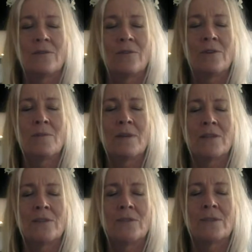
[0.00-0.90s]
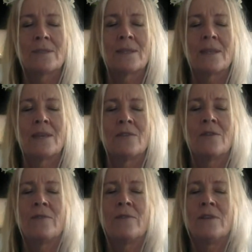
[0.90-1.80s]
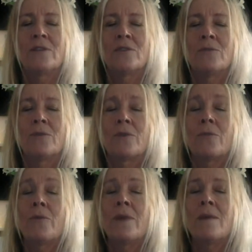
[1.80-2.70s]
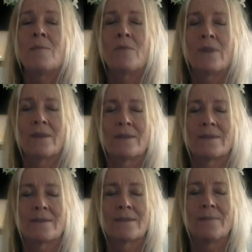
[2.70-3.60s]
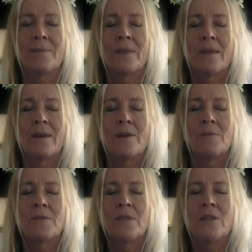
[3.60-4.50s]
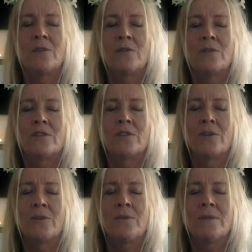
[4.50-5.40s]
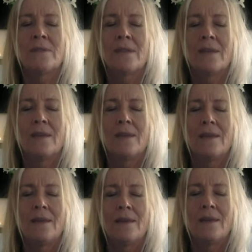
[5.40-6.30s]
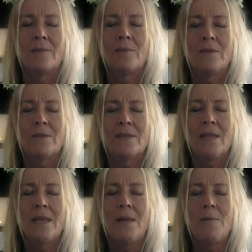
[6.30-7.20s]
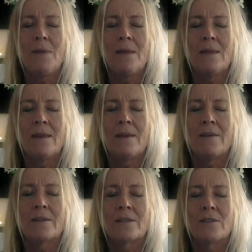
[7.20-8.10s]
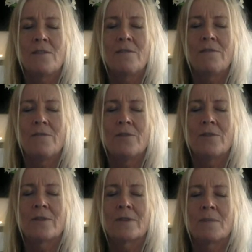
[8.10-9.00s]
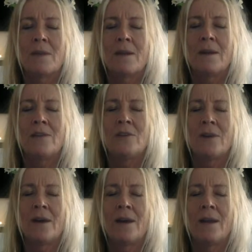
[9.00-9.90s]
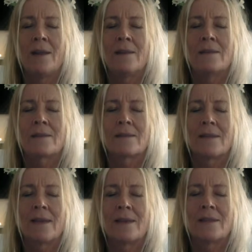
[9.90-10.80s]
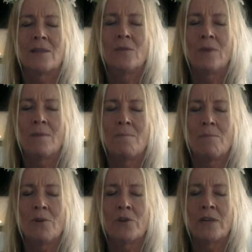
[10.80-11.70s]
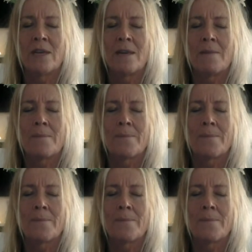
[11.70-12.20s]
Or you might choose to say it on every 2 or 3 breaths. Up to you to choose. But just keeping that soft focus behind your eyelids as you embody